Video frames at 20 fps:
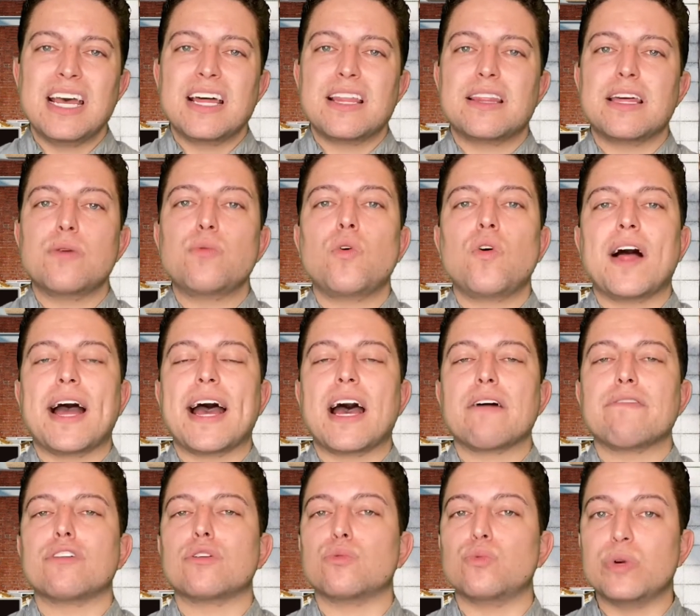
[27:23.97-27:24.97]
they will
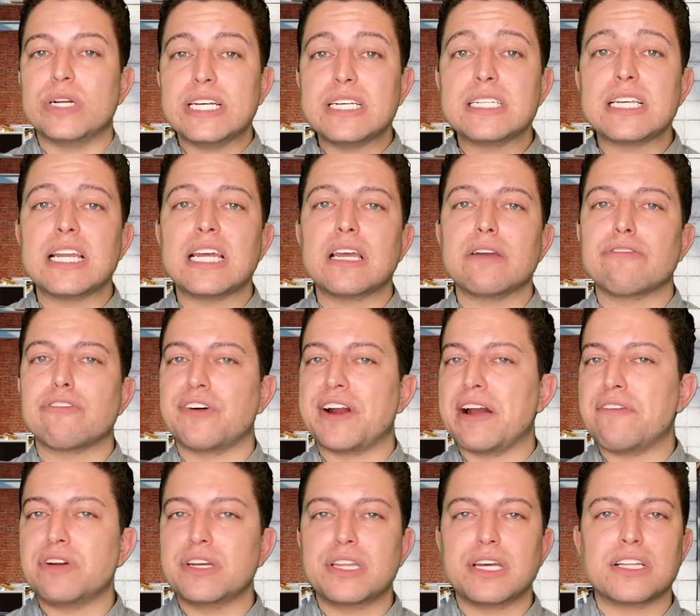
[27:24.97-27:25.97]
have reasoning for
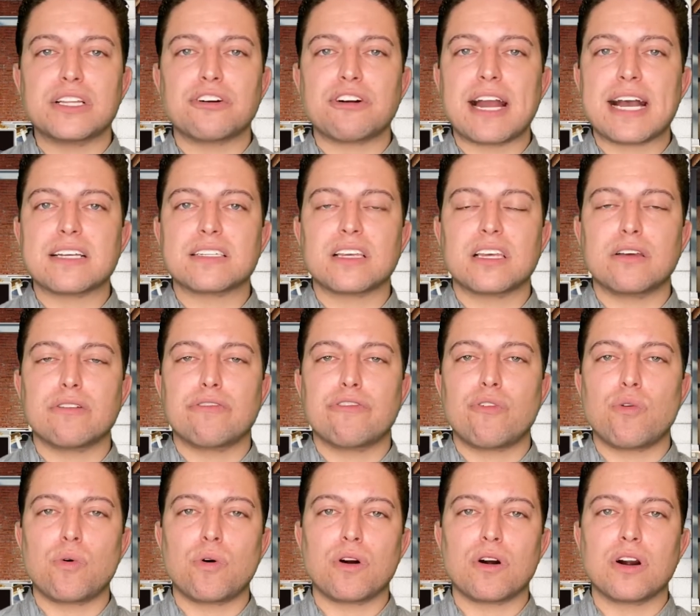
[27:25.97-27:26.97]
everything they're asking
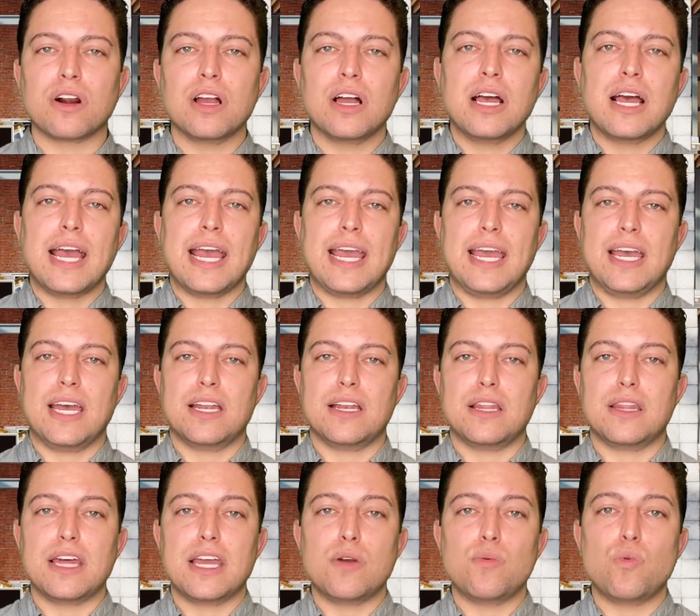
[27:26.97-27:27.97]
for, and
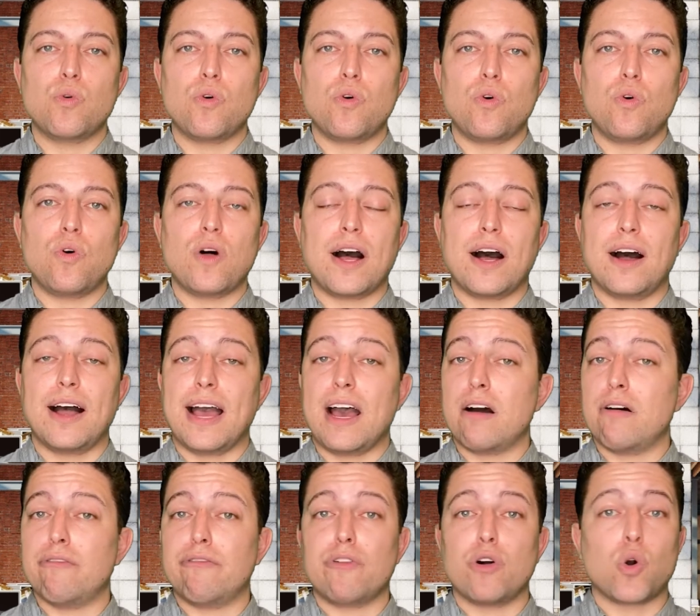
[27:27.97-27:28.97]
they will
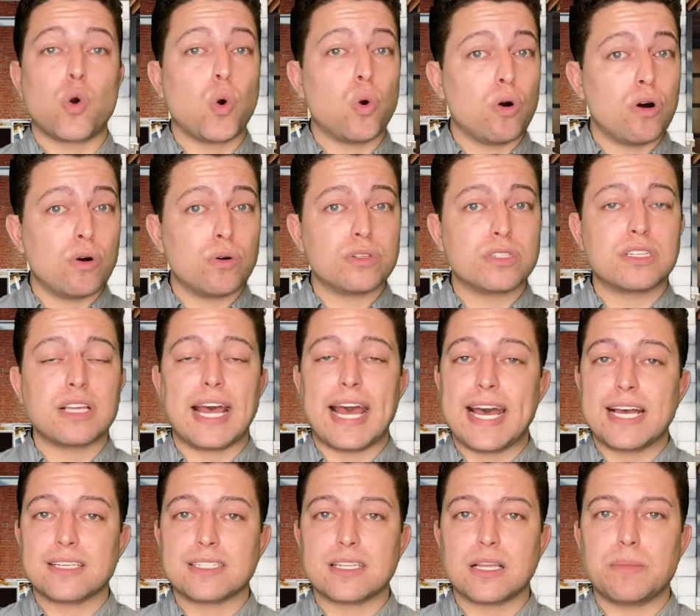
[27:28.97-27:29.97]
have quotes,
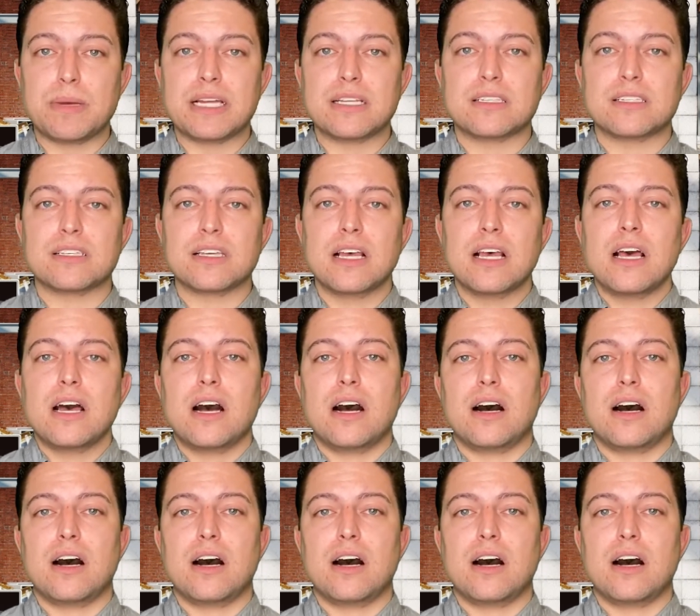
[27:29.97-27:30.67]
estimates,